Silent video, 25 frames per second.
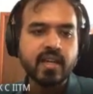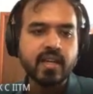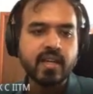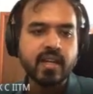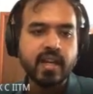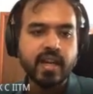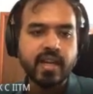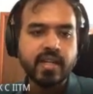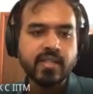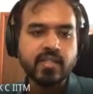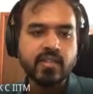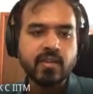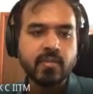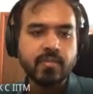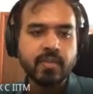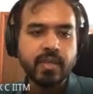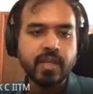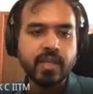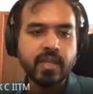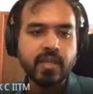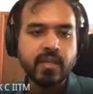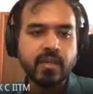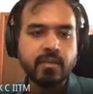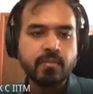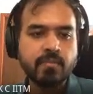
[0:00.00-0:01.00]

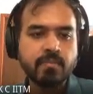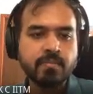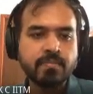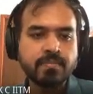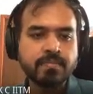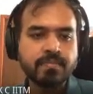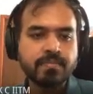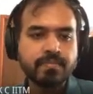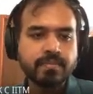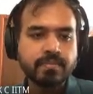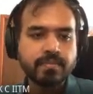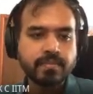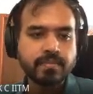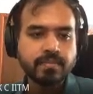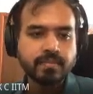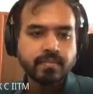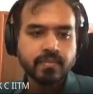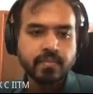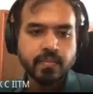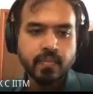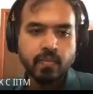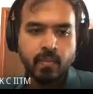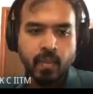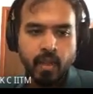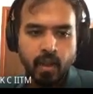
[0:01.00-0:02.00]
assumptions and
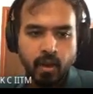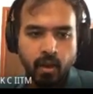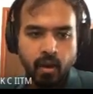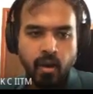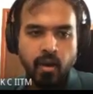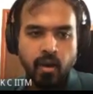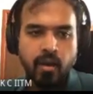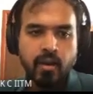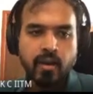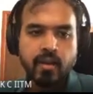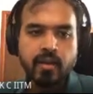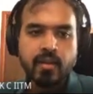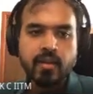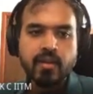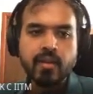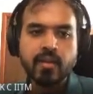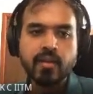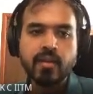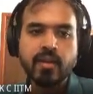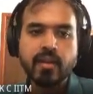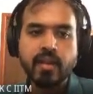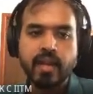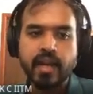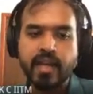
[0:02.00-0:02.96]
these for all variables.